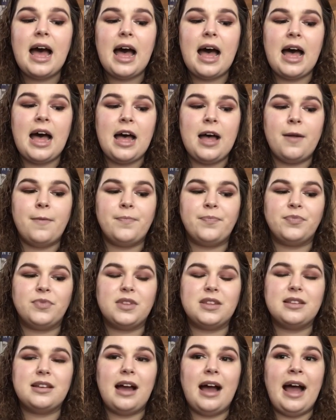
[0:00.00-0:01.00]
I
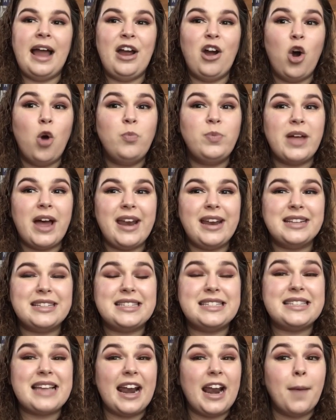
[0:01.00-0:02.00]
hope that
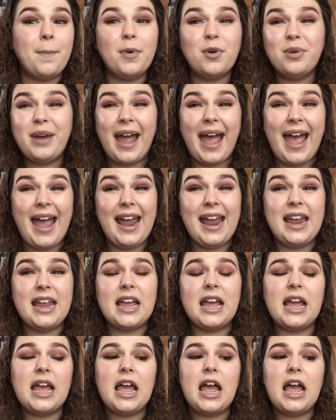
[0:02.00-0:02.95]
it's set up okay.